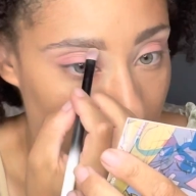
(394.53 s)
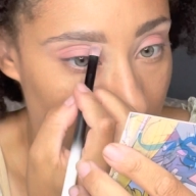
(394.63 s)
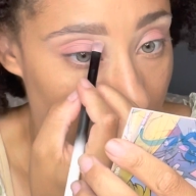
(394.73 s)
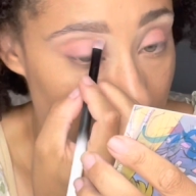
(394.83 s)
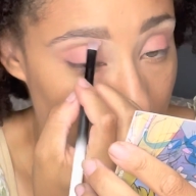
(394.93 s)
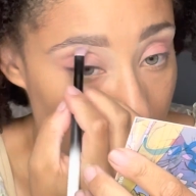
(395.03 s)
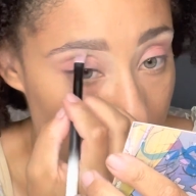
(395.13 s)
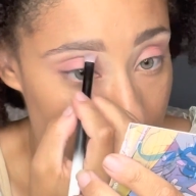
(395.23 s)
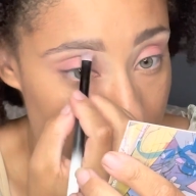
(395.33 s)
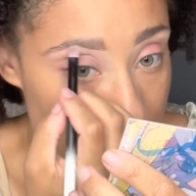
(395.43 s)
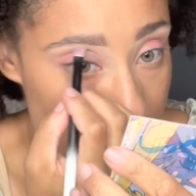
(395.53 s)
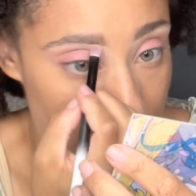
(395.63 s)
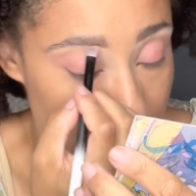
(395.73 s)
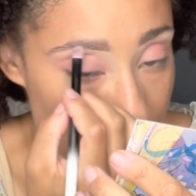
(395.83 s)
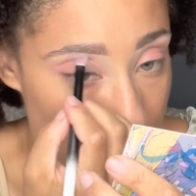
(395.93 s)
I lost
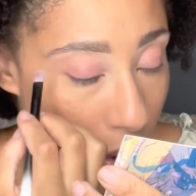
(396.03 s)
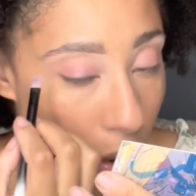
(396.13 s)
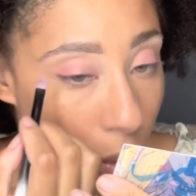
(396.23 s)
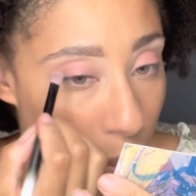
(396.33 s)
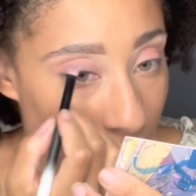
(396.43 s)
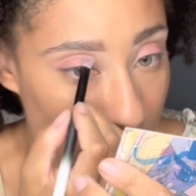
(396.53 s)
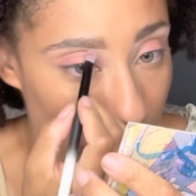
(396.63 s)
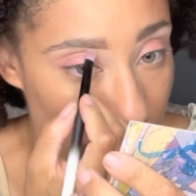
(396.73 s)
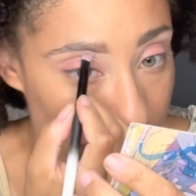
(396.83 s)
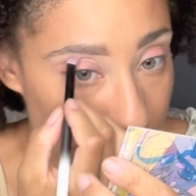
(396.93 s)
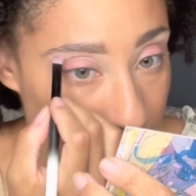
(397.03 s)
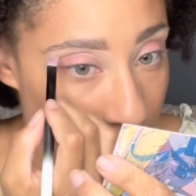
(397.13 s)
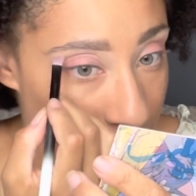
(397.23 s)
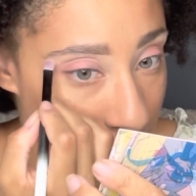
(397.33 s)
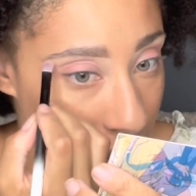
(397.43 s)
well over 50
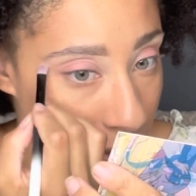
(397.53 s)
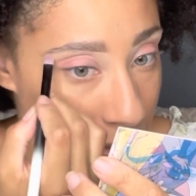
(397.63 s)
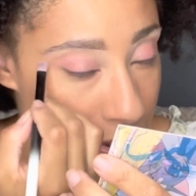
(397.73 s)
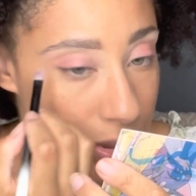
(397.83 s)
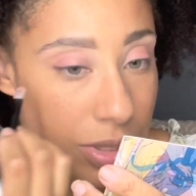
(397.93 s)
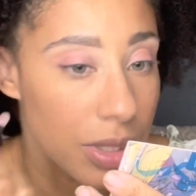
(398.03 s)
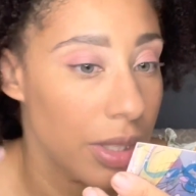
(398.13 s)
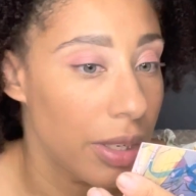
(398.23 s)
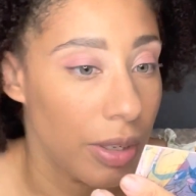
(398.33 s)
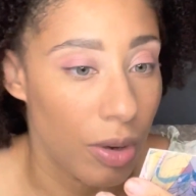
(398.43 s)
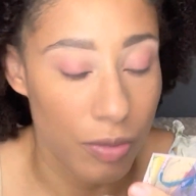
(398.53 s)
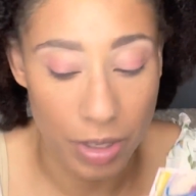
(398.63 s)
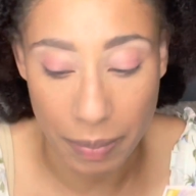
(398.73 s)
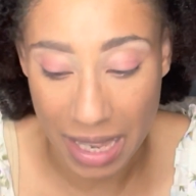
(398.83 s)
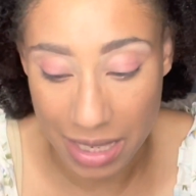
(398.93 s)
pounds over the
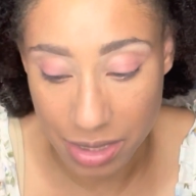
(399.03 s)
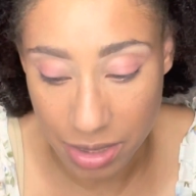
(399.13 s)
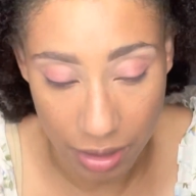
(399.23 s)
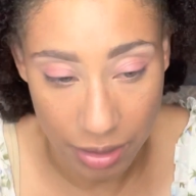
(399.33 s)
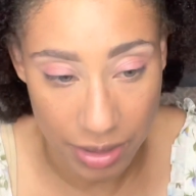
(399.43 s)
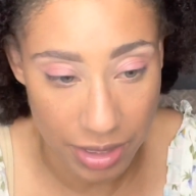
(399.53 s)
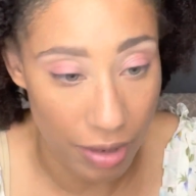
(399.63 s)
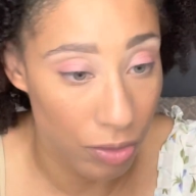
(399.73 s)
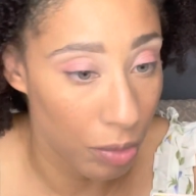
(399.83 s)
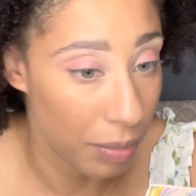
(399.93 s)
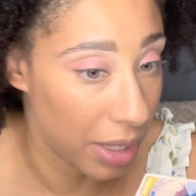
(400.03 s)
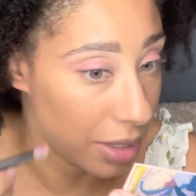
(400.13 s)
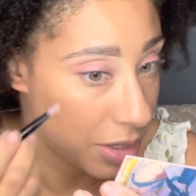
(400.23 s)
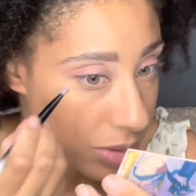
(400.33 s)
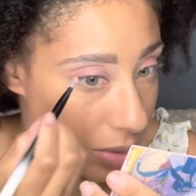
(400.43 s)
past several
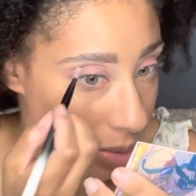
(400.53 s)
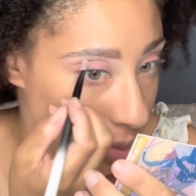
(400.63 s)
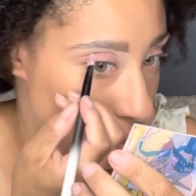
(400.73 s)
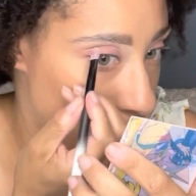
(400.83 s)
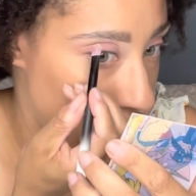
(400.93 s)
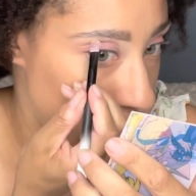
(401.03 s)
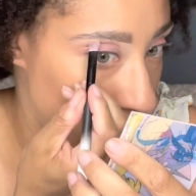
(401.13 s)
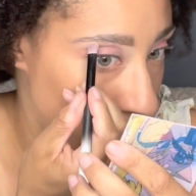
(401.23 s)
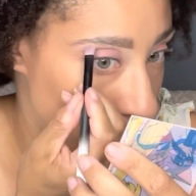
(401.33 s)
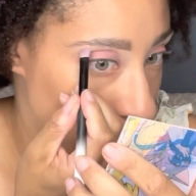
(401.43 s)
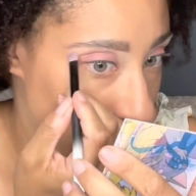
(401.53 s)
months due to